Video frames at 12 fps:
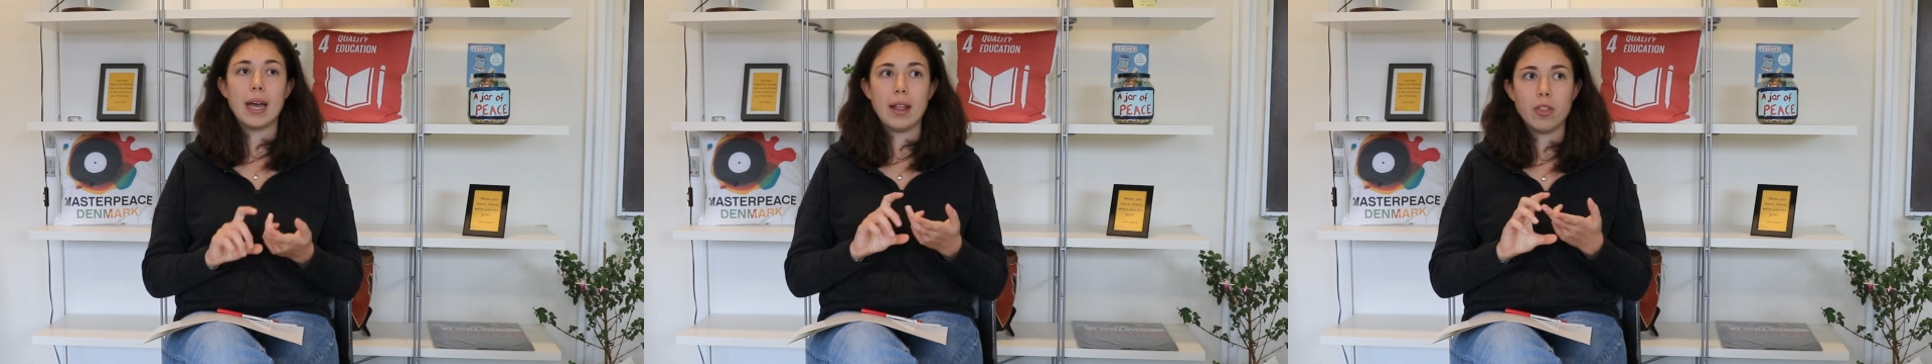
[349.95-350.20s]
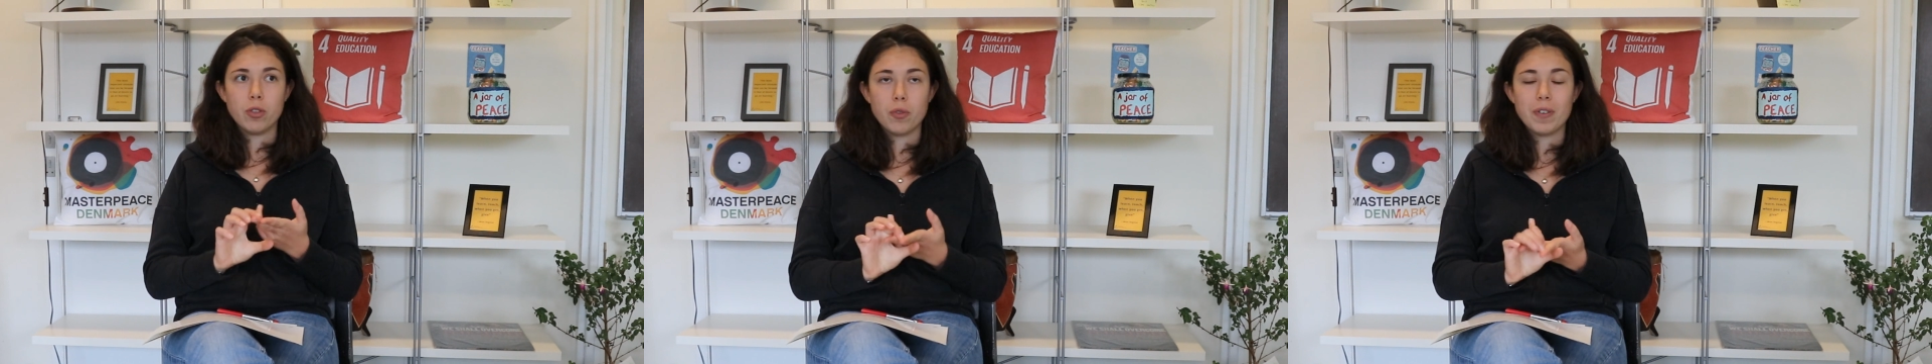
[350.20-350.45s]

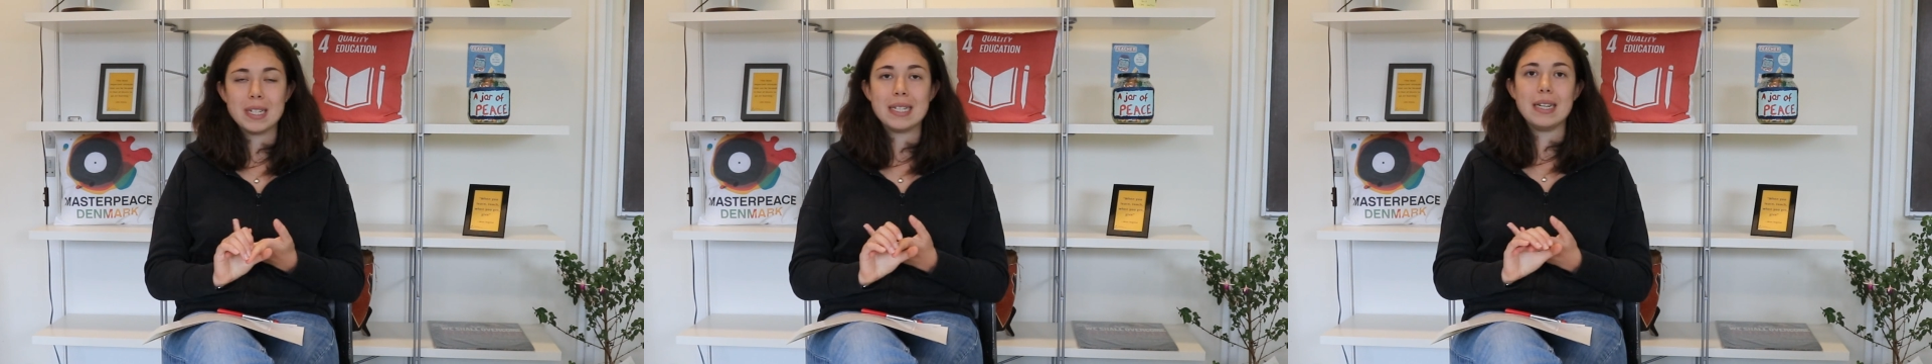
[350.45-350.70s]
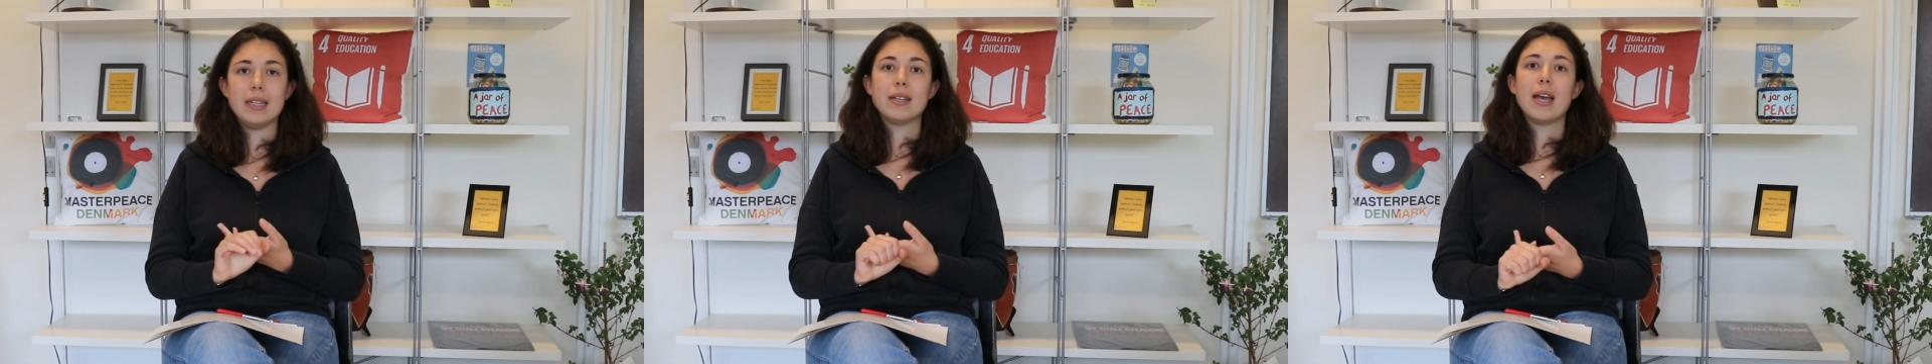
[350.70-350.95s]
and to
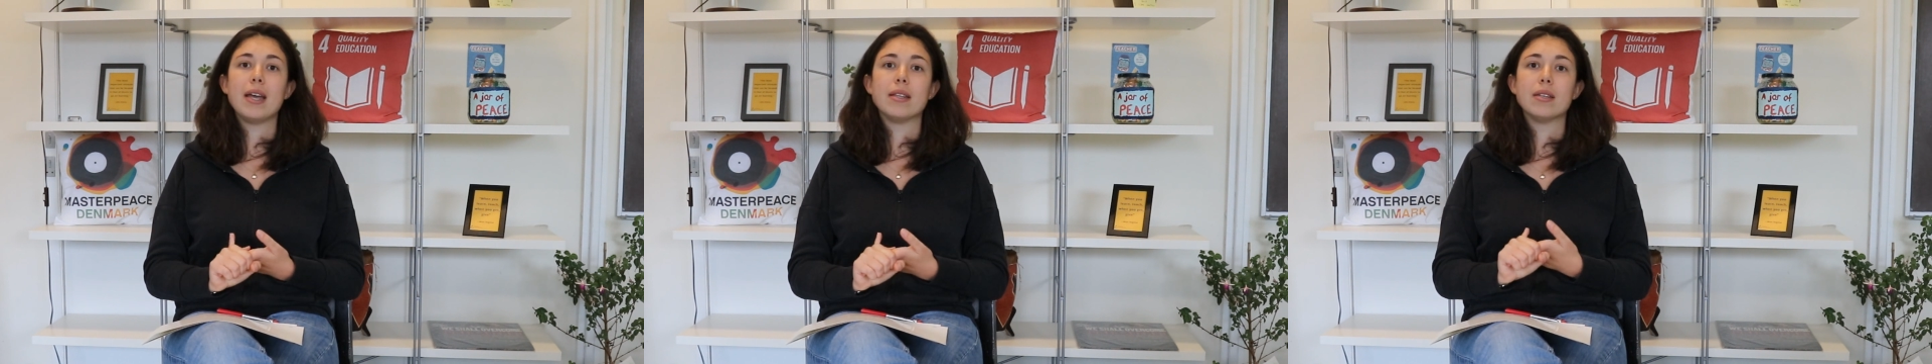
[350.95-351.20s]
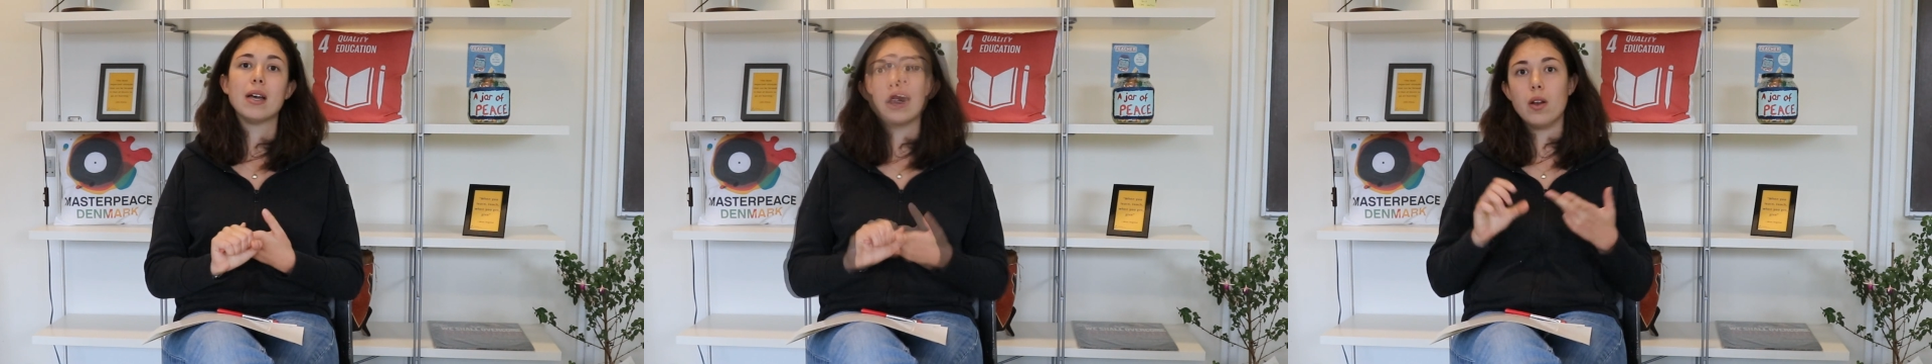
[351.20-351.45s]

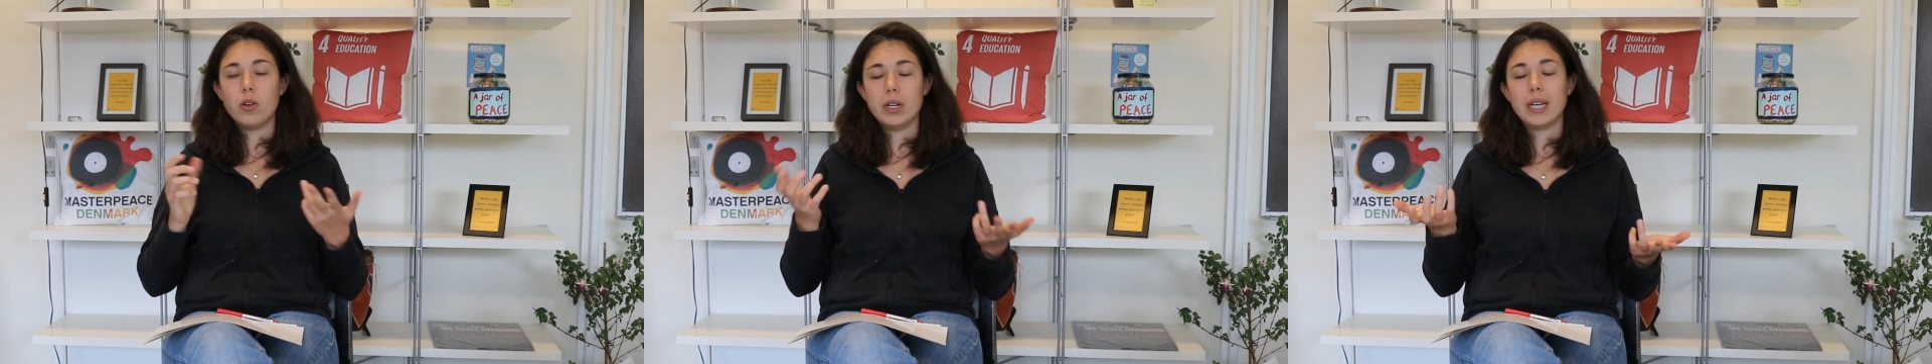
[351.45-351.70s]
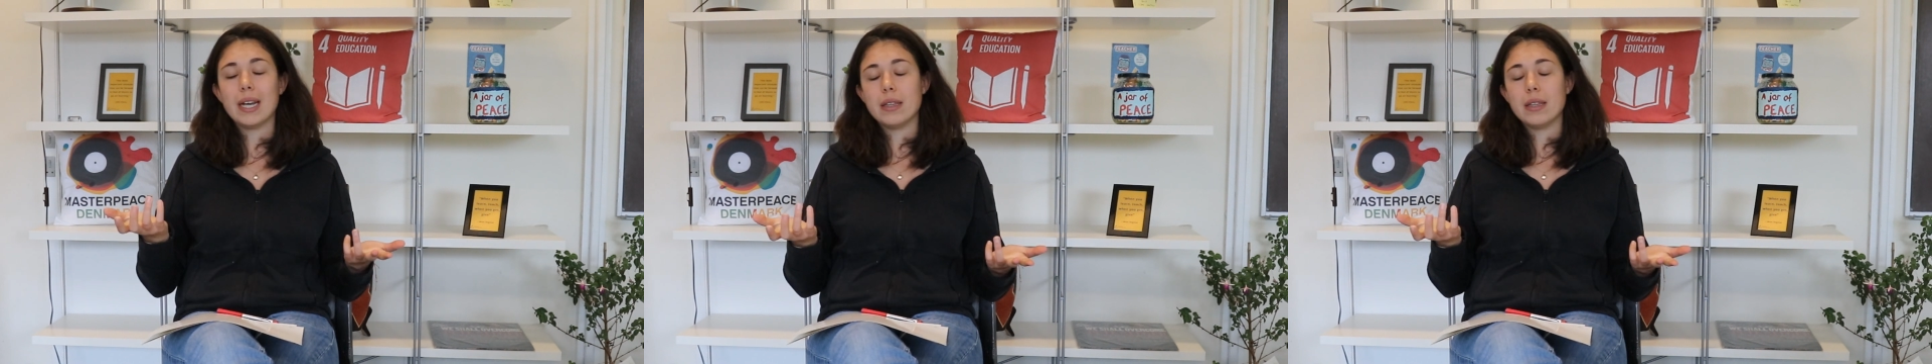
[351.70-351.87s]
facilitate learning